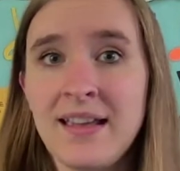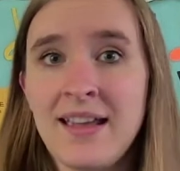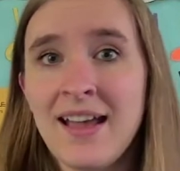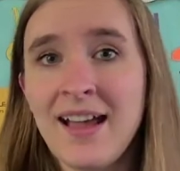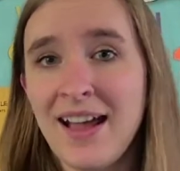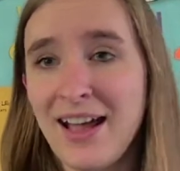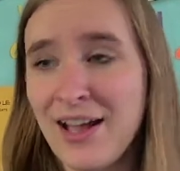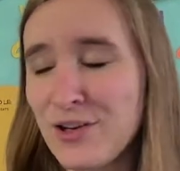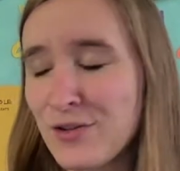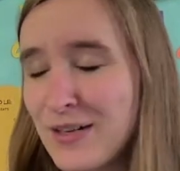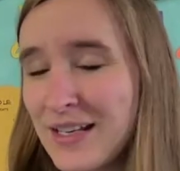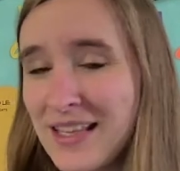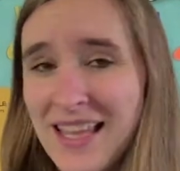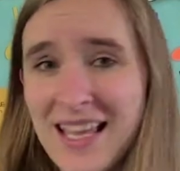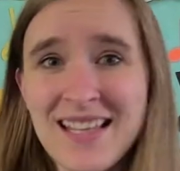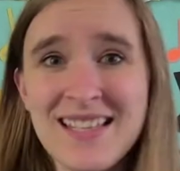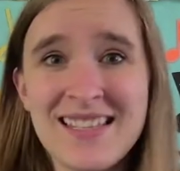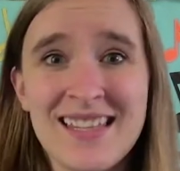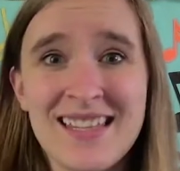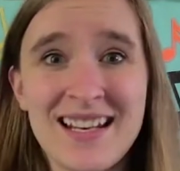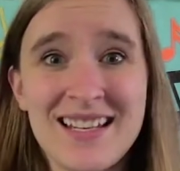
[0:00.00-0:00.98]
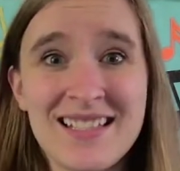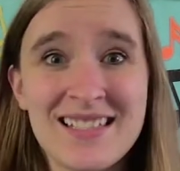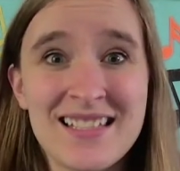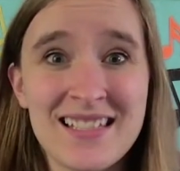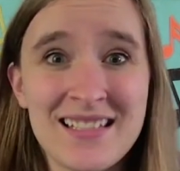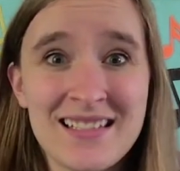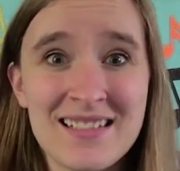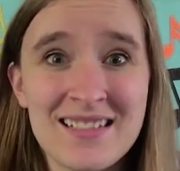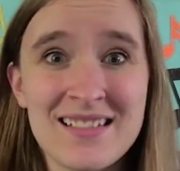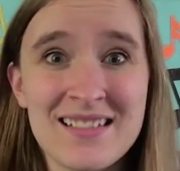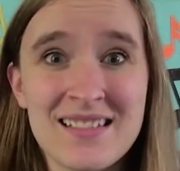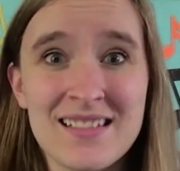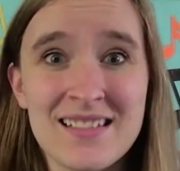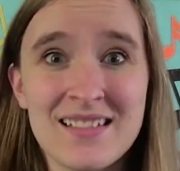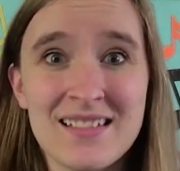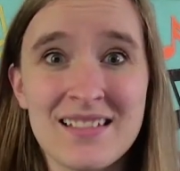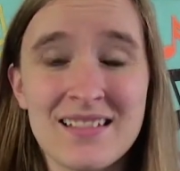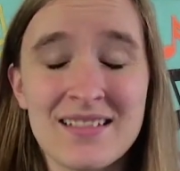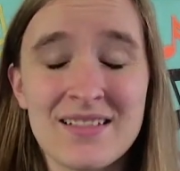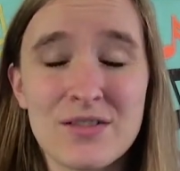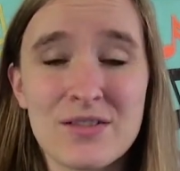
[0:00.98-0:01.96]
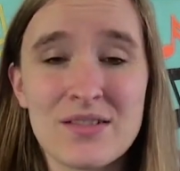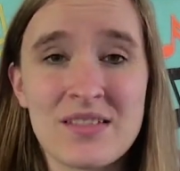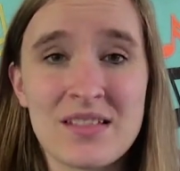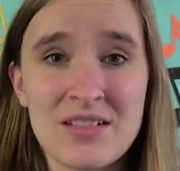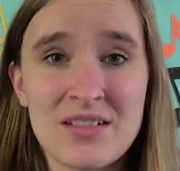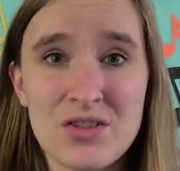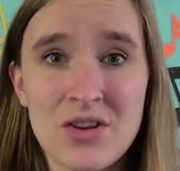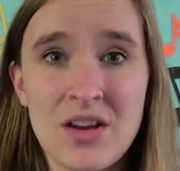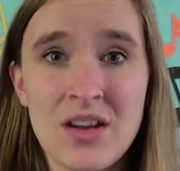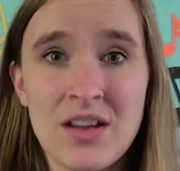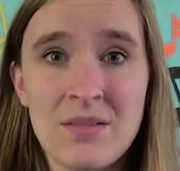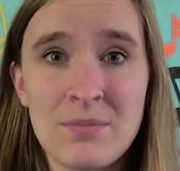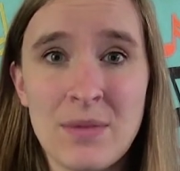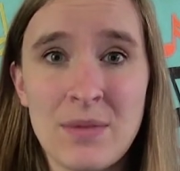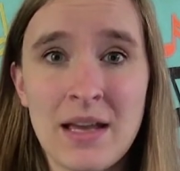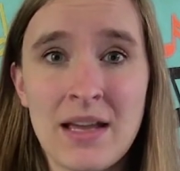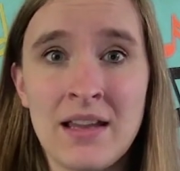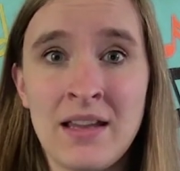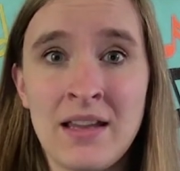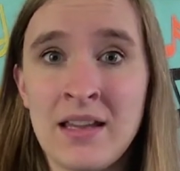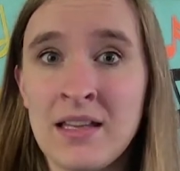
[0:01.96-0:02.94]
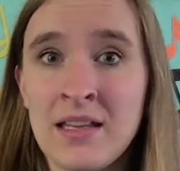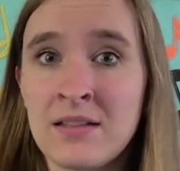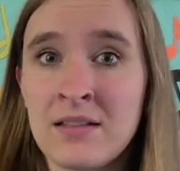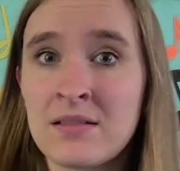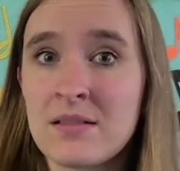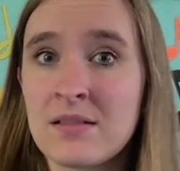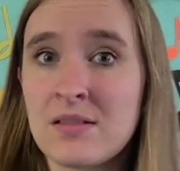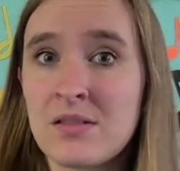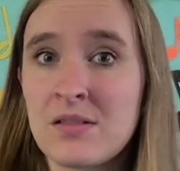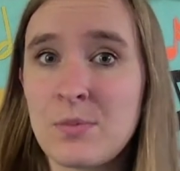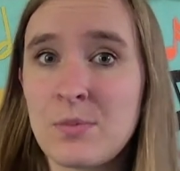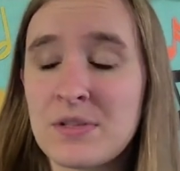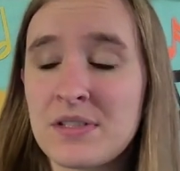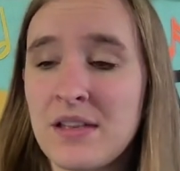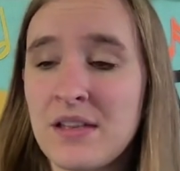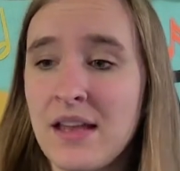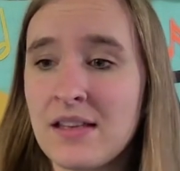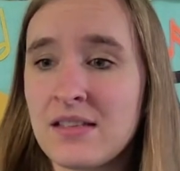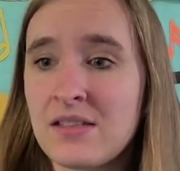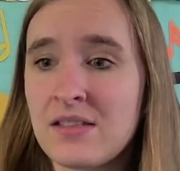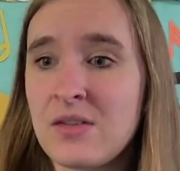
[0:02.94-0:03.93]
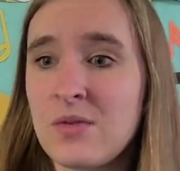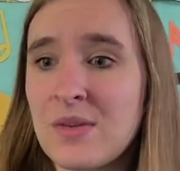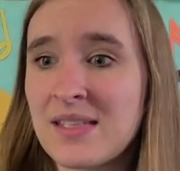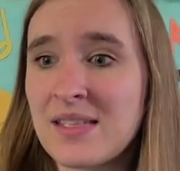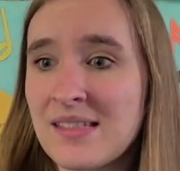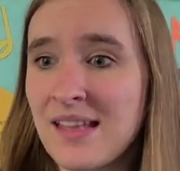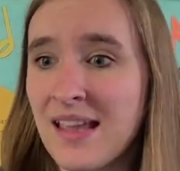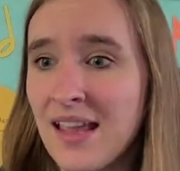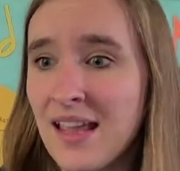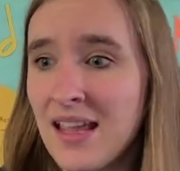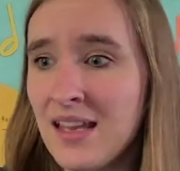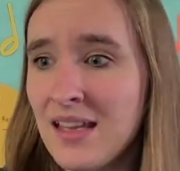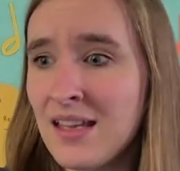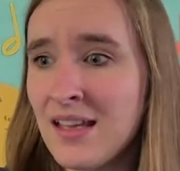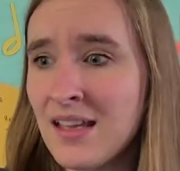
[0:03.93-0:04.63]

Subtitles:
I realized that I didn't stitch on my Supersized USA